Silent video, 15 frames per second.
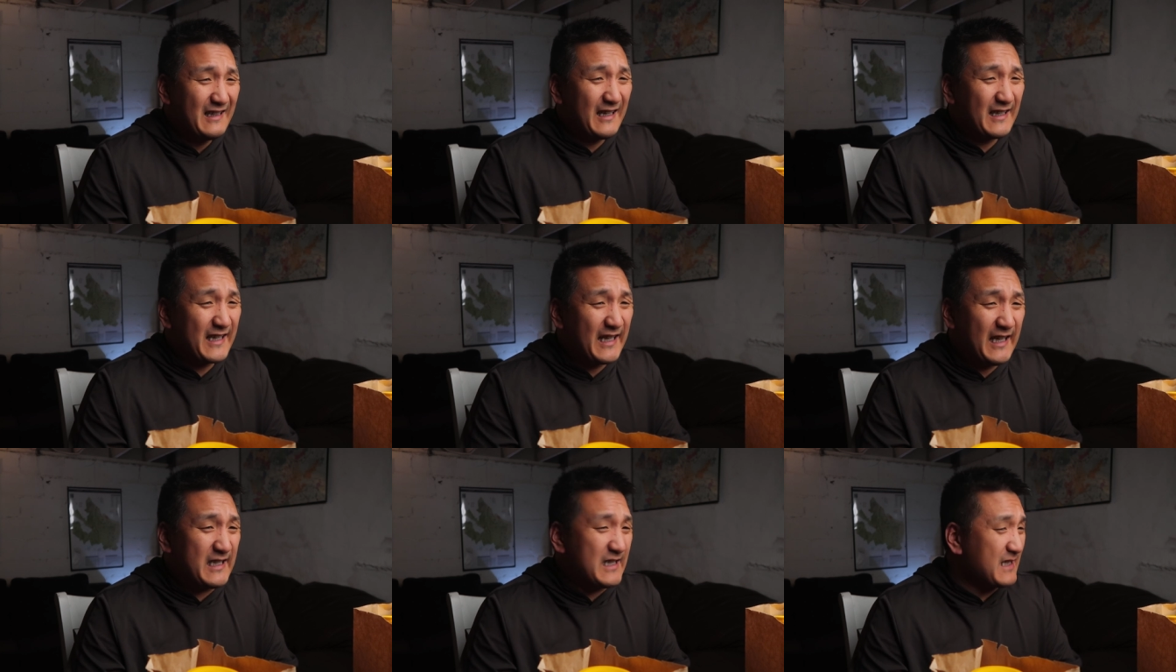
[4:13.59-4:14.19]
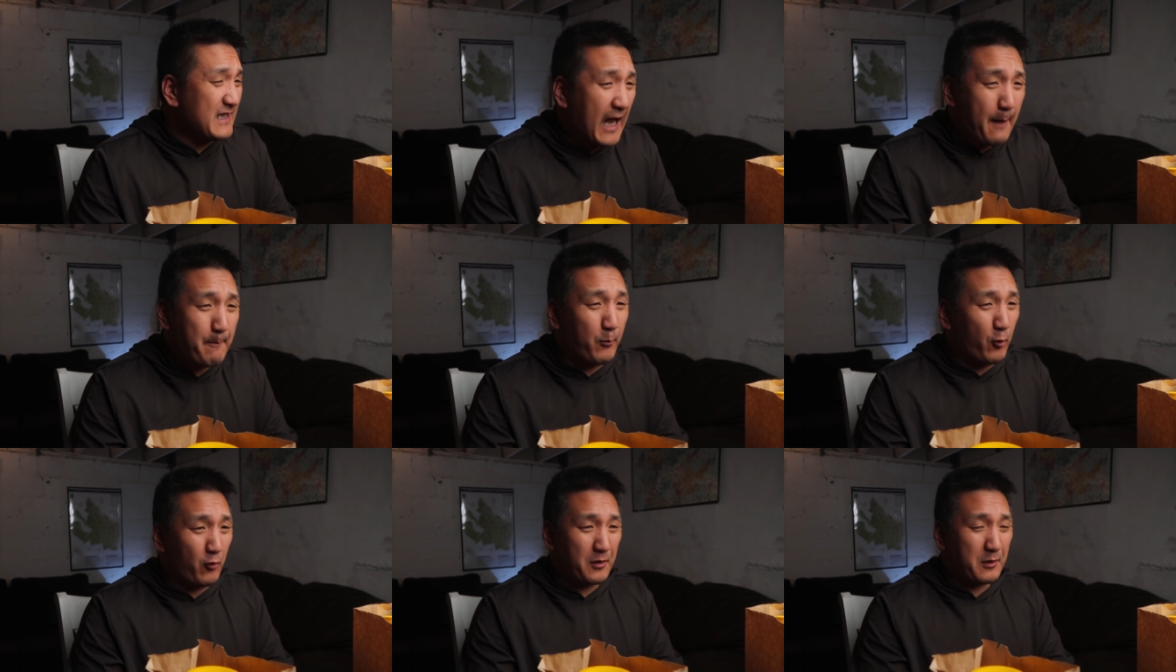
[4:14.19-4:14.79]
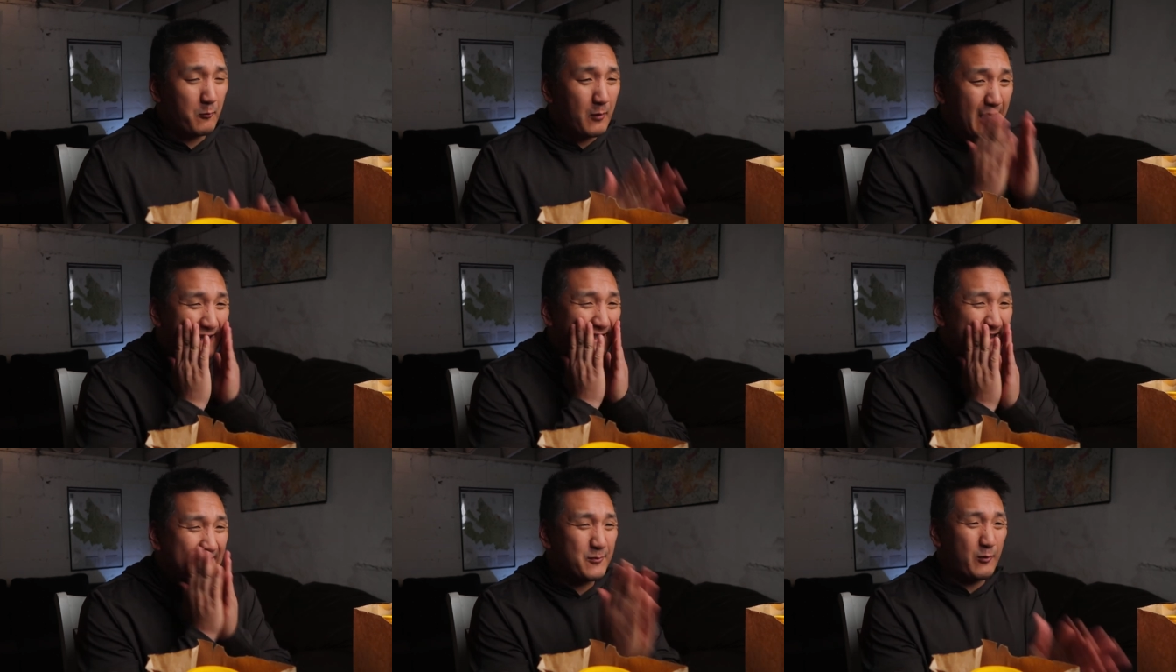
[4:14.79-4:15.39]
Again, not boring
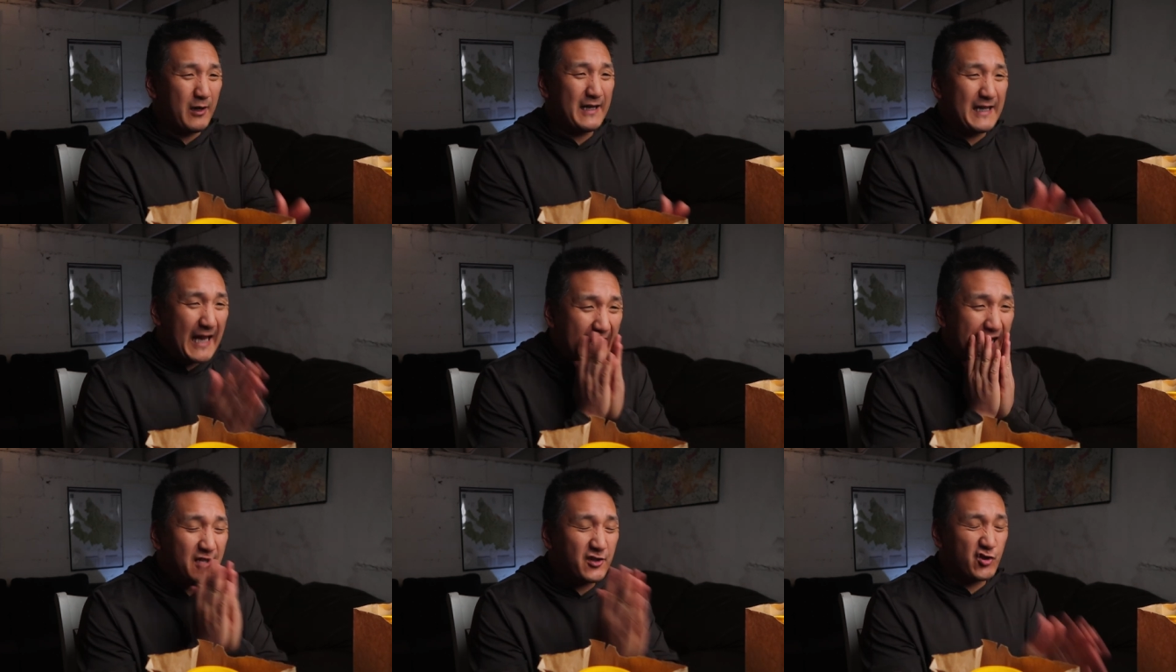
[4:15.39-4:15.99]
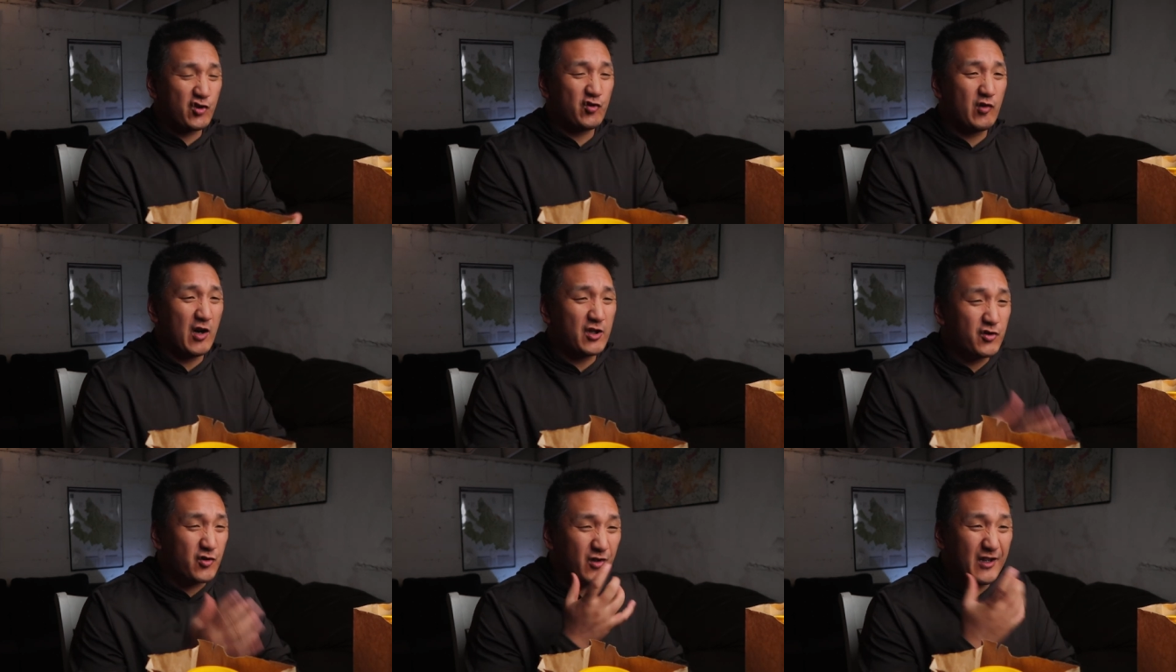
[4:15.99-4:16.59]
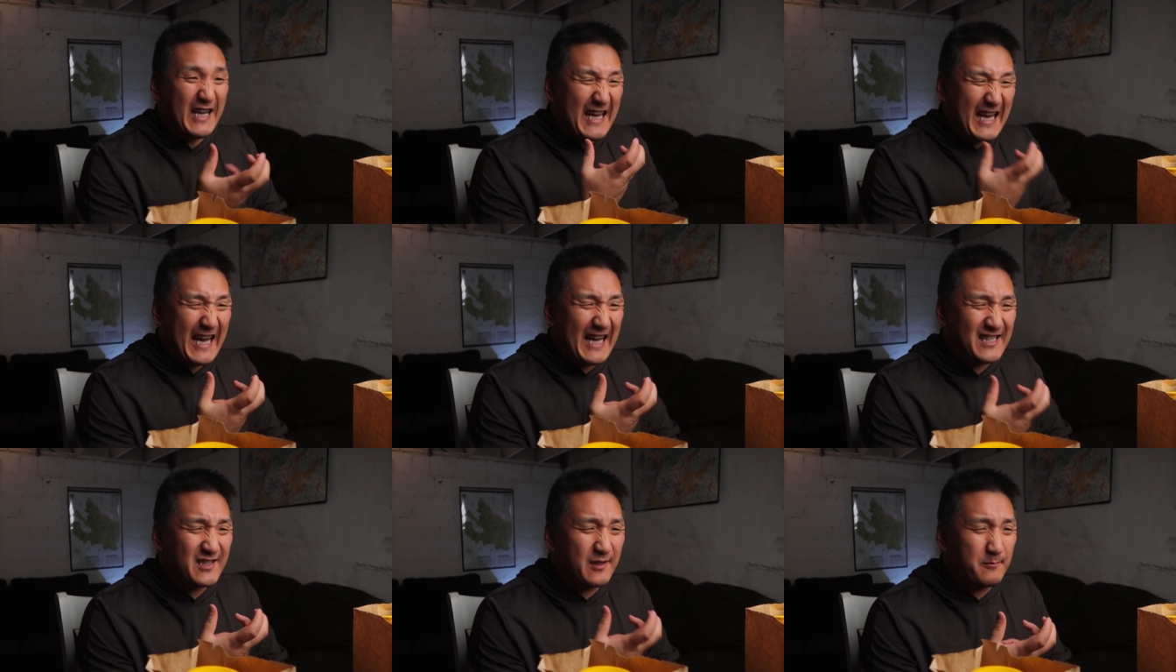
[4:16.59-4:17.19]
wine. This wine has structure,
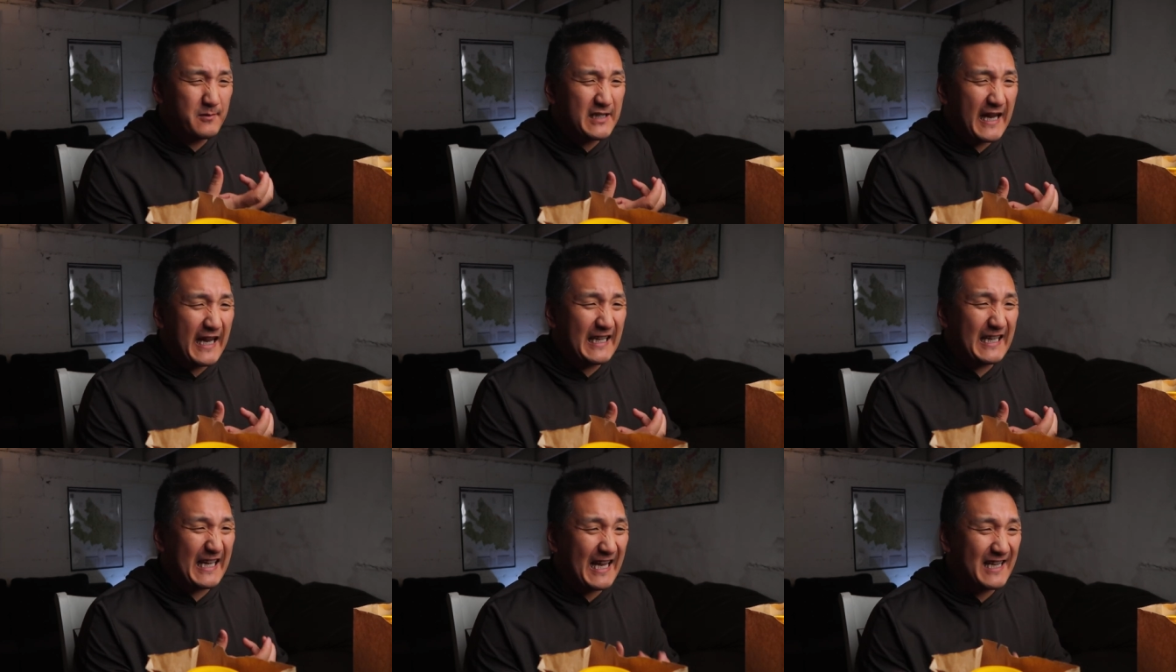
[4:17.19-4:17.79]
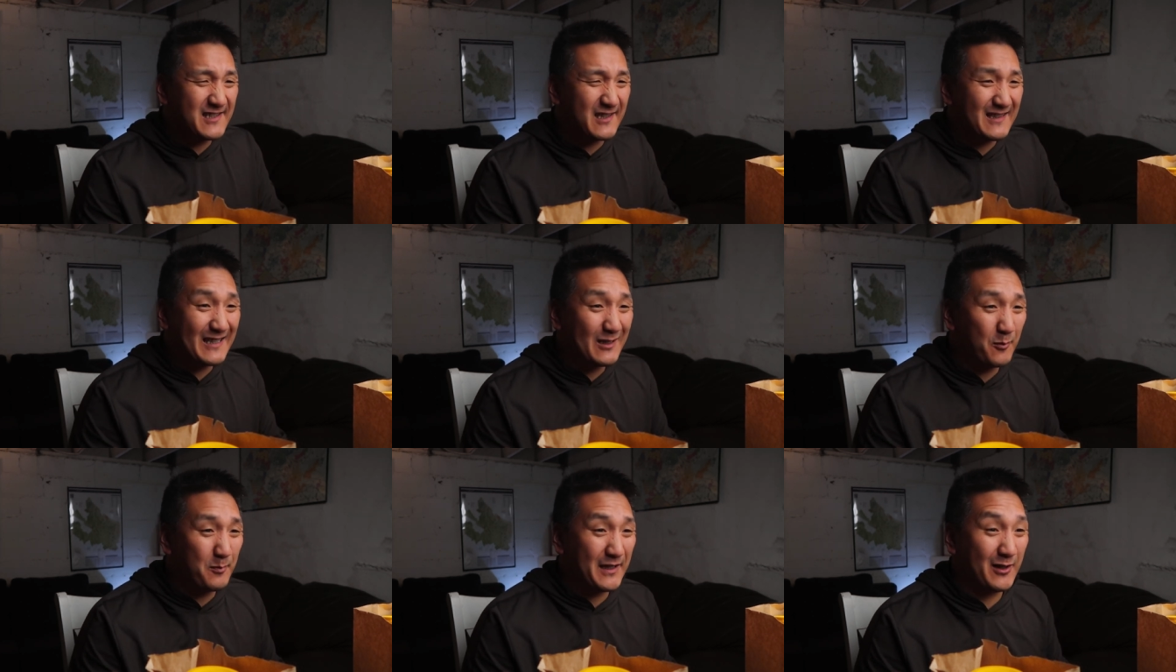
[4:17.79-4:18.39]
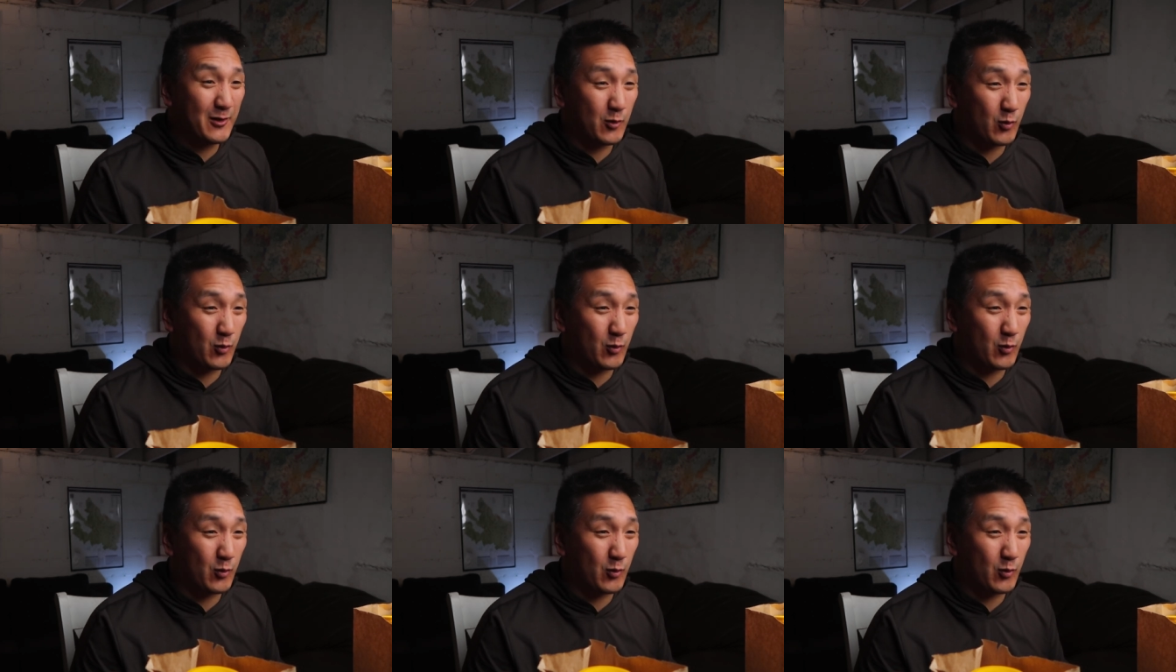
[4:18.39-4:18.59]
has some tannin, has a little bit of